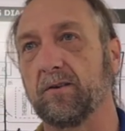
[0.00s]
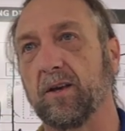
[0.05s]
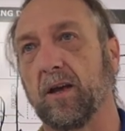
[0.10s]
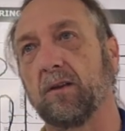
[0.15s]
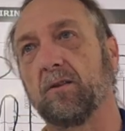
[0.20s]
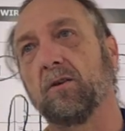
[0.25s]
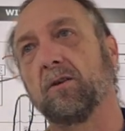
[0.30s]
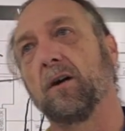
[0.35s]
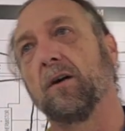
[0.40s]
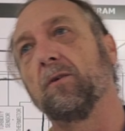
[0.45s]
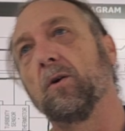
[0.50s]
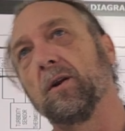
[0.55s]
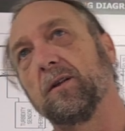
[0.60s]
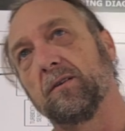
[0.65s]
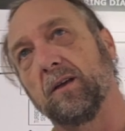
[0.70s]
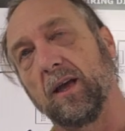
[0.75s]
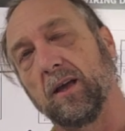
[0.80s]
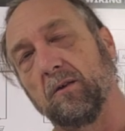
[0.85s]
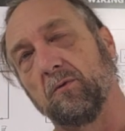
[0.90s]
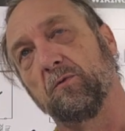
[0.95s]
Like, look, I've already
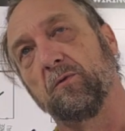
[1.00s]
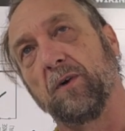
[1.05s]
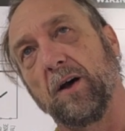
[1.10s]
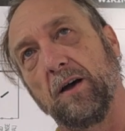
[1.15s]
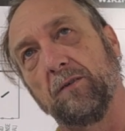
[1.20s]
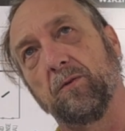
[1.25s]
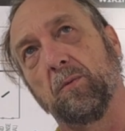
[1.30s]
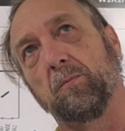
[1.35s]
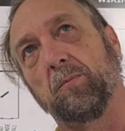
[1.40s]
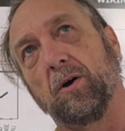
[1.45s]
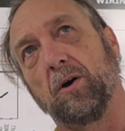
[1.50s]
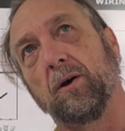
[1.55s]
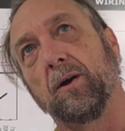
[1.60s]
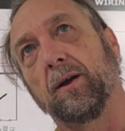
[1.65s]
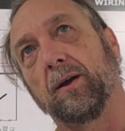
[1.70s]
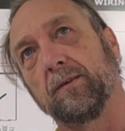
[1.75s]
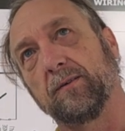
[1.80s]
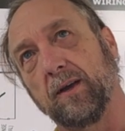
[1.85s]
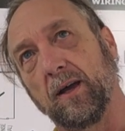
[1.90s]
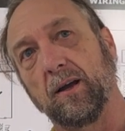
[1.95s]
taken five apart. I
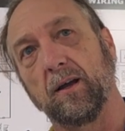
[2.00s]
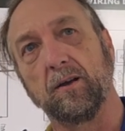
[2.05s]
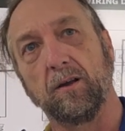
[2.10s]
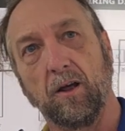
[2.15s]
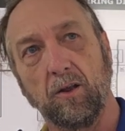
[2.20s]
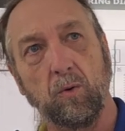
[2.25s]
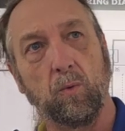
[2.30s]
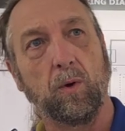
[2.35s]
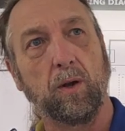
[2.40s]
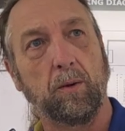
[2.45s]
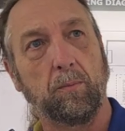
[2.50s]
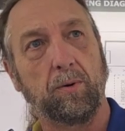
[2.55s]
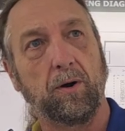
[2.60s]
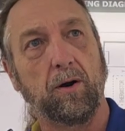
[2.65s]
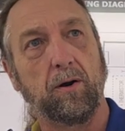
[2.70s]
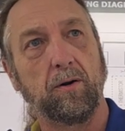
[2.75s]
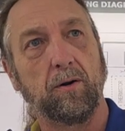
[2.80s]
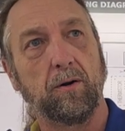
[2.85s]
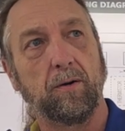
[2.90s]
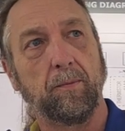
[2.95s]
got to take another one
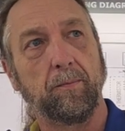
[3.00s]
apart.